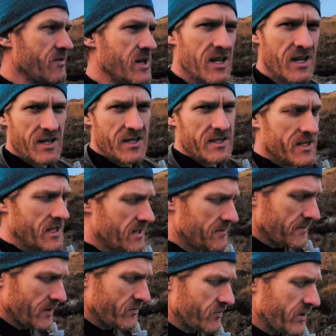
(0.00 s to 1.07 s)
realized
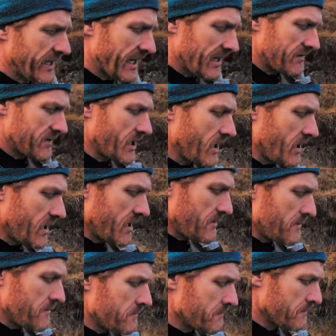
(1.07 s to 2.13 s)
that I was running out of
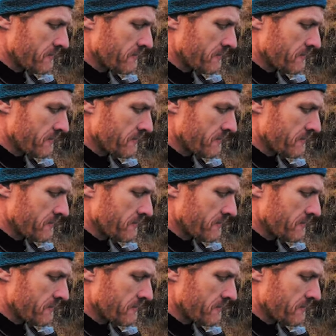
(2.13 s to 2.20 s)
time